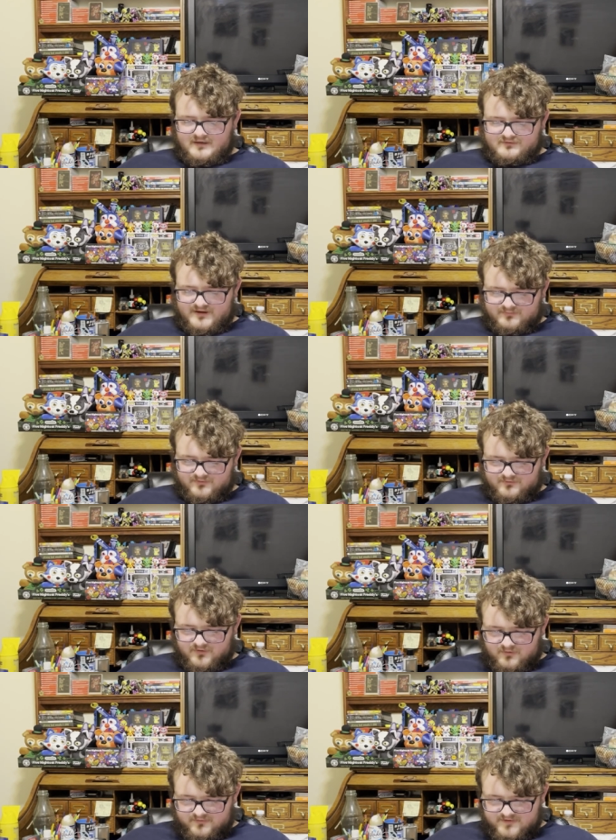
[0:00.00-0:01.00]
Chapter
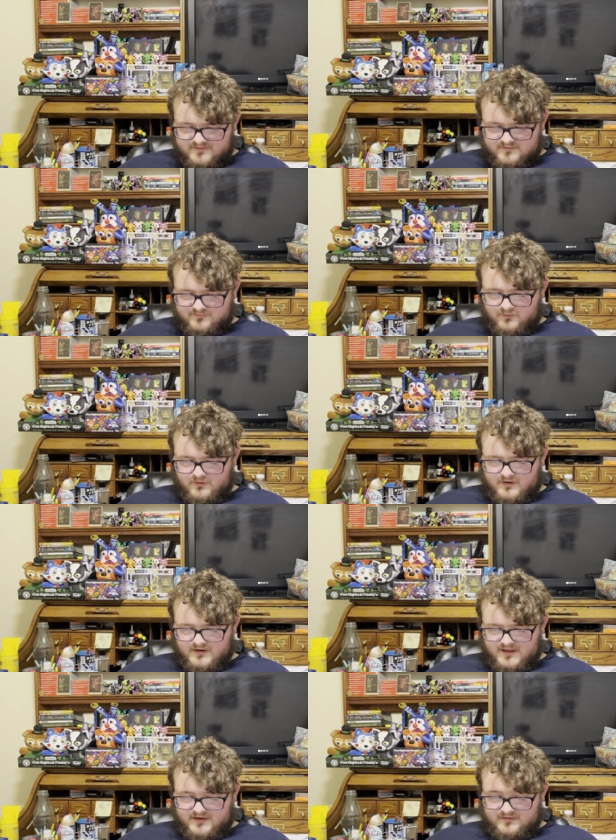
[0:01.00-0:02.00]
2, Season
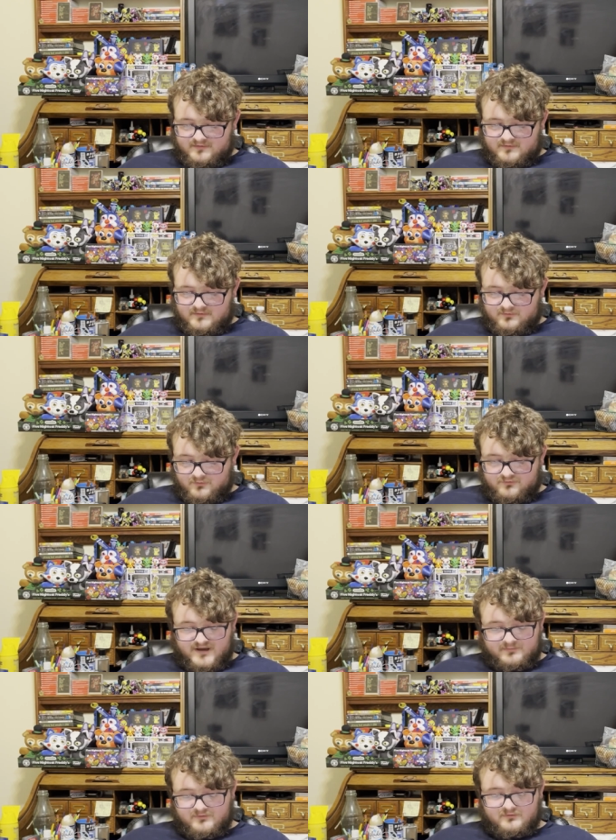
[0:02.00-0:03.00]
4 and through
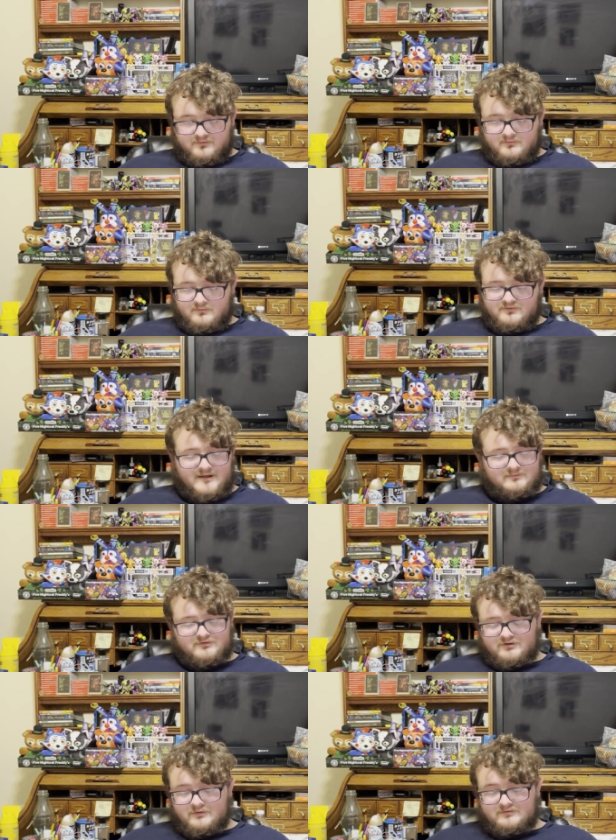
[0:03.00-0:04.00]
Chapter Chapter
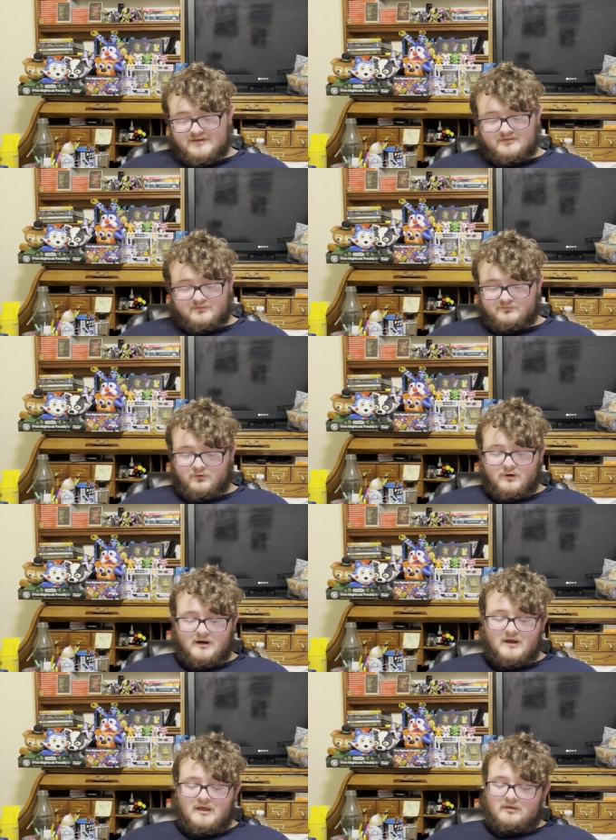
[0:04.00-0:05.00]
2, Season
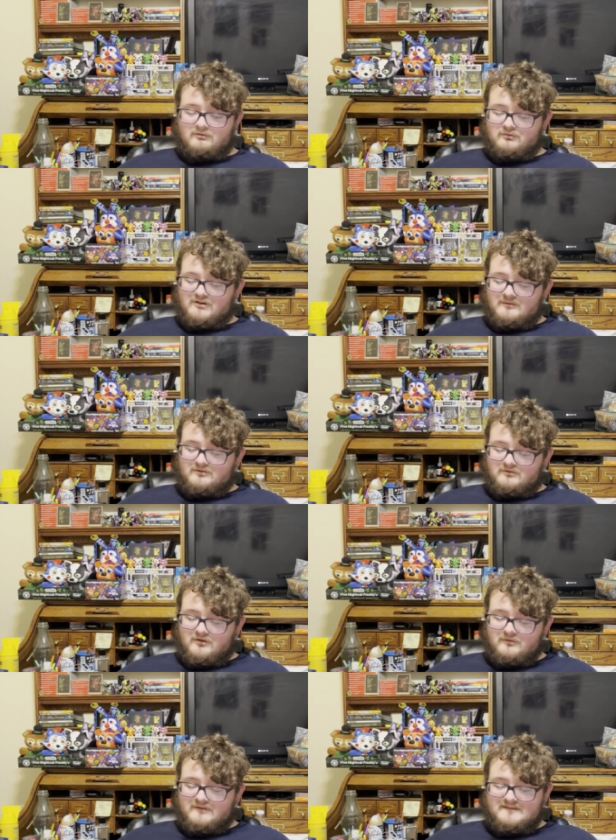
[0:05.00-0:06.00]
4 through Chapter
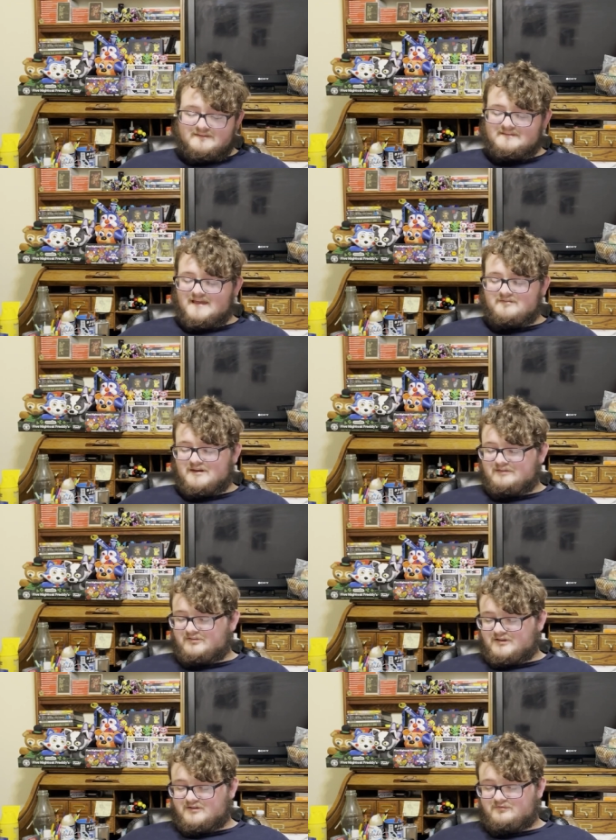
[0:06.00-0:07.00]
2, Season 7 is the
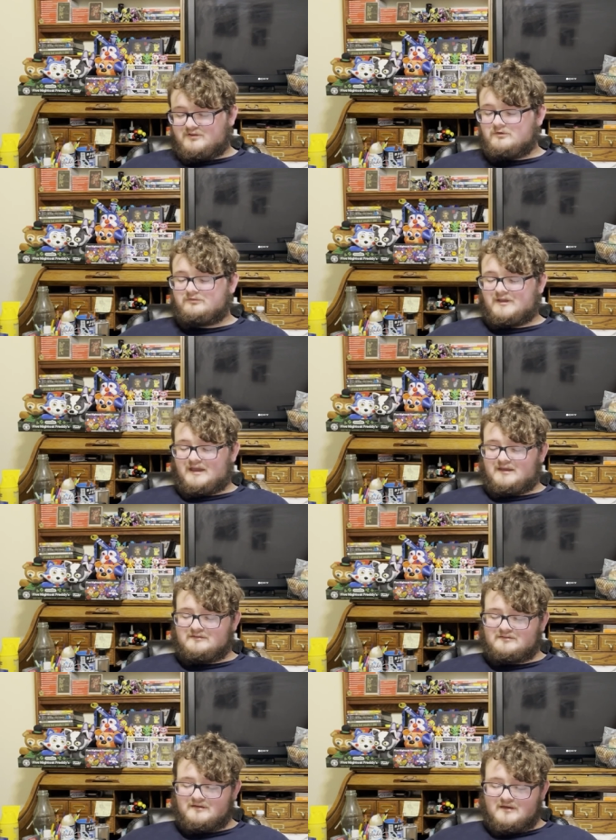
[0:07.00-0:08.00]
Confused
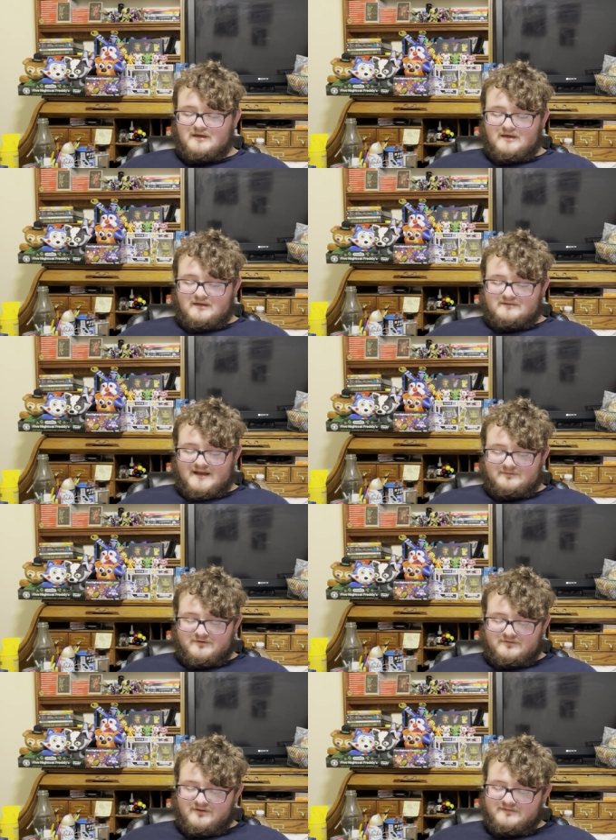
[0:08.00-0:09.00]
Age. Chapter
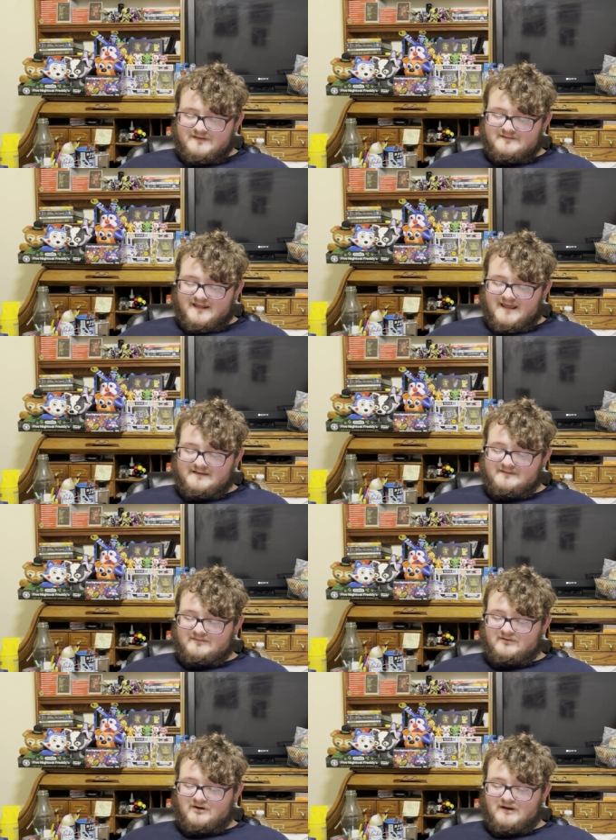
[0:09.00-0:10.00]
2, Season 8 is the
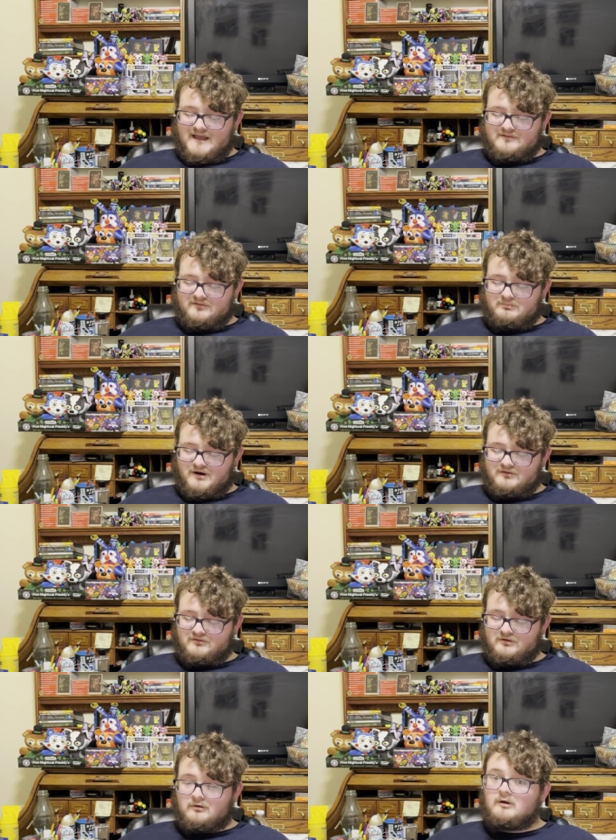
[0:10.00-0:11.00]
Dark Ages Part
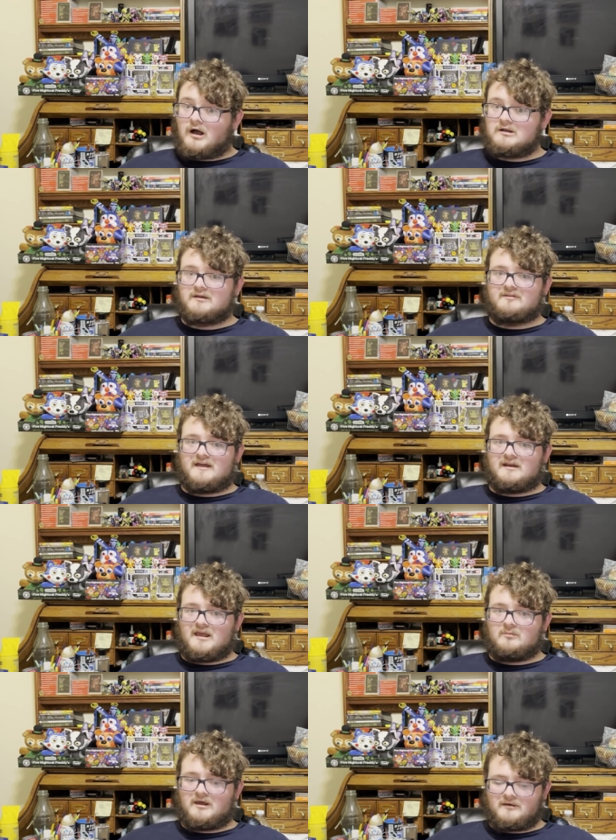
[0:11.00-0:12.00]
2. I'll give that an
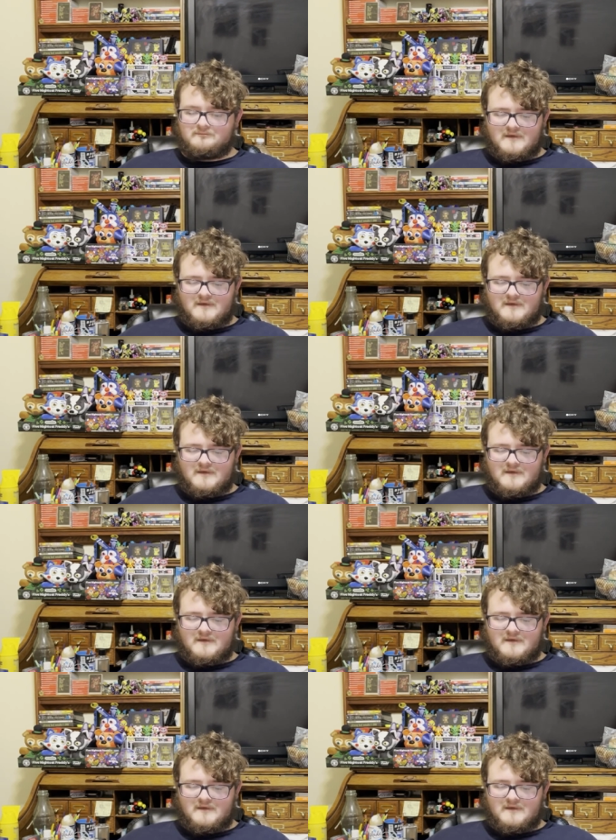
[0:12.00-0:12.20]
amen.